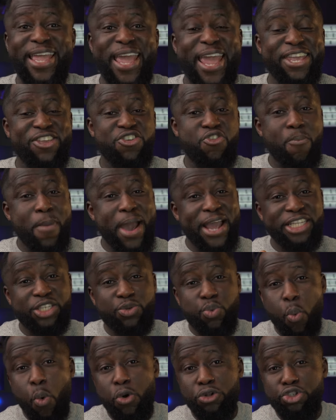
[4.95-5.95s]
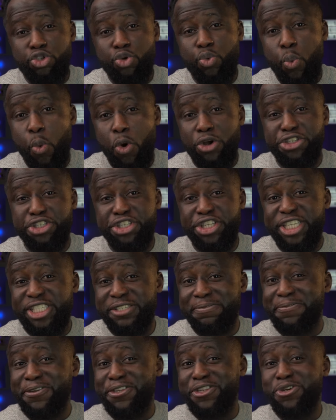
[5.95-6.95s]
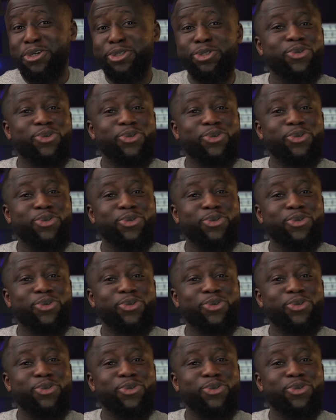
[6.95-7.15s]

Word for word: then you might want to watch this video